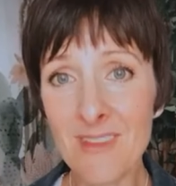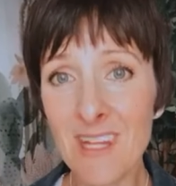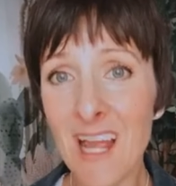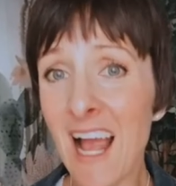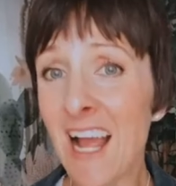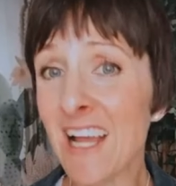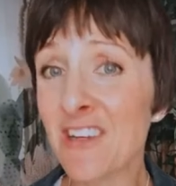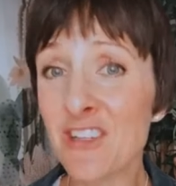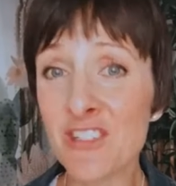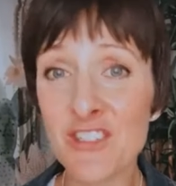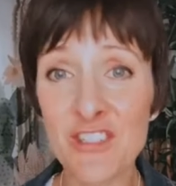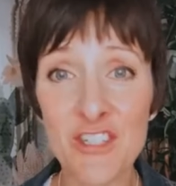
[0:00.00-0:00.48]

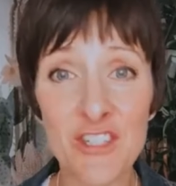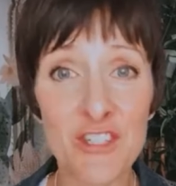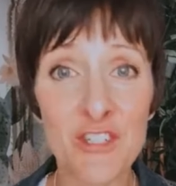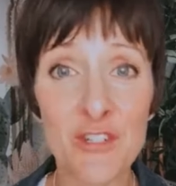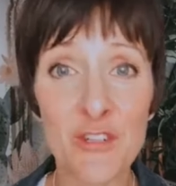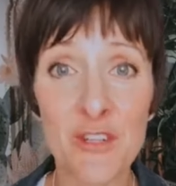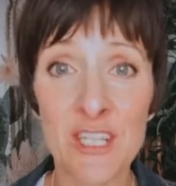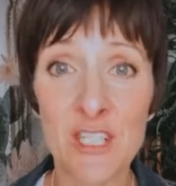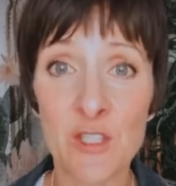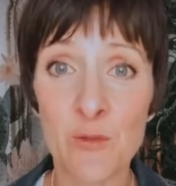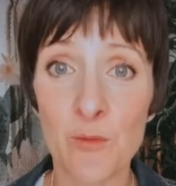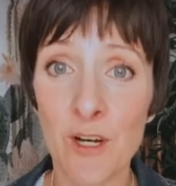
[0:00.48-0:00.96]
I used to
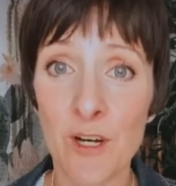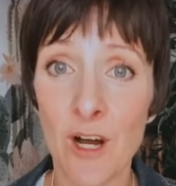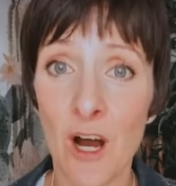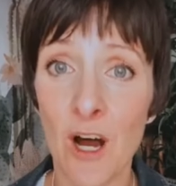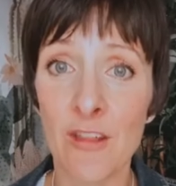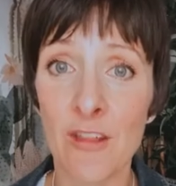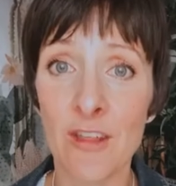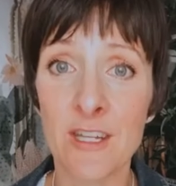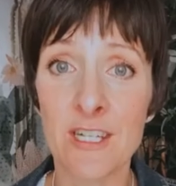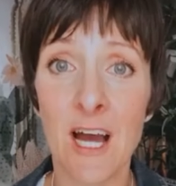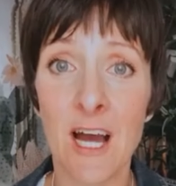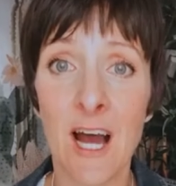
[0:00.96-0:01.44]
do this one
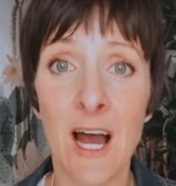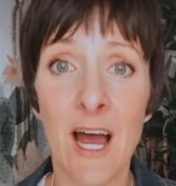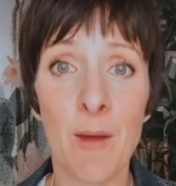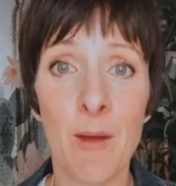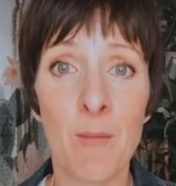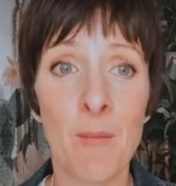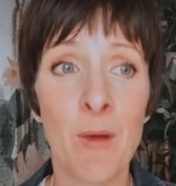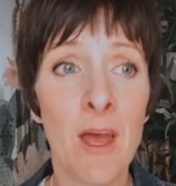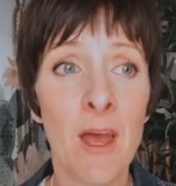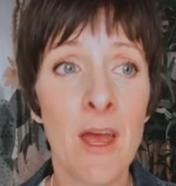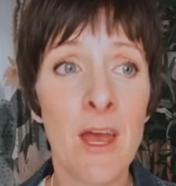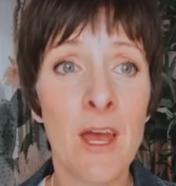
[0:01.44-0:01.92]
all the
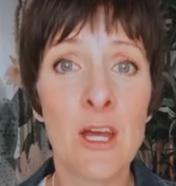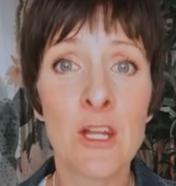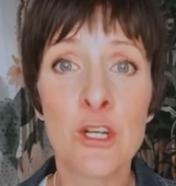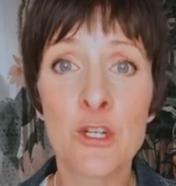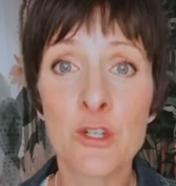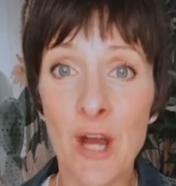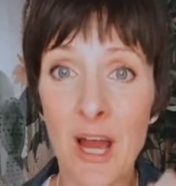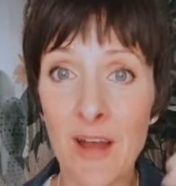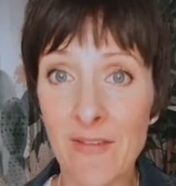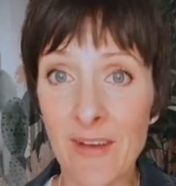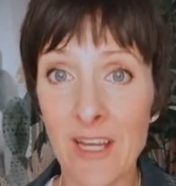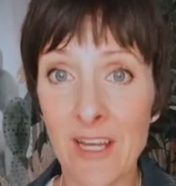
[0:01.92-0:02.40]
time
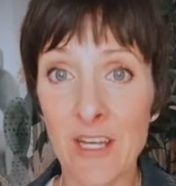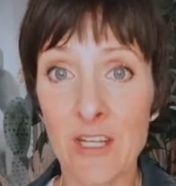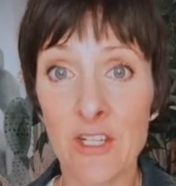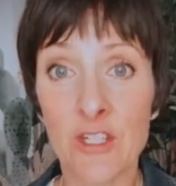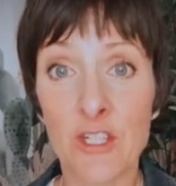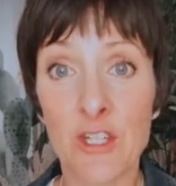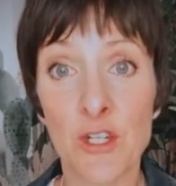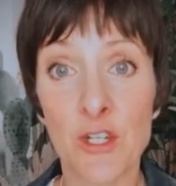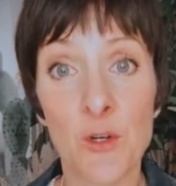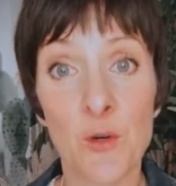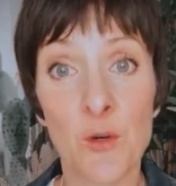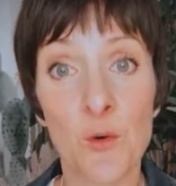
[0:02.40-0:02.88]
driving
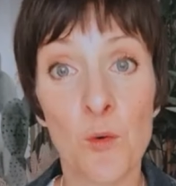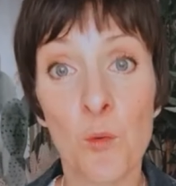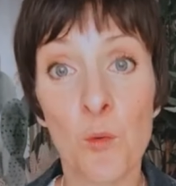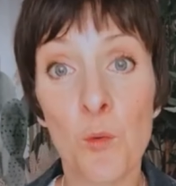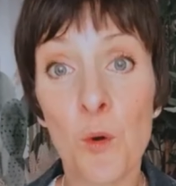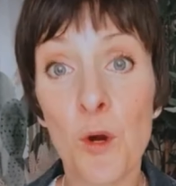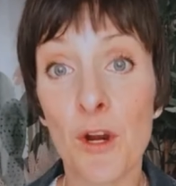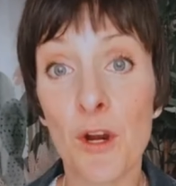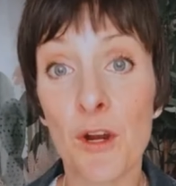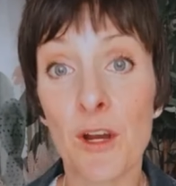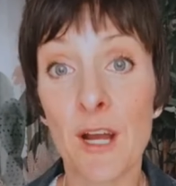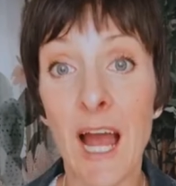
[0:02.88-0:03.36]
to
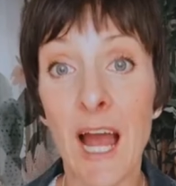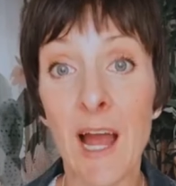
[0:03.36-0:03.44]
work.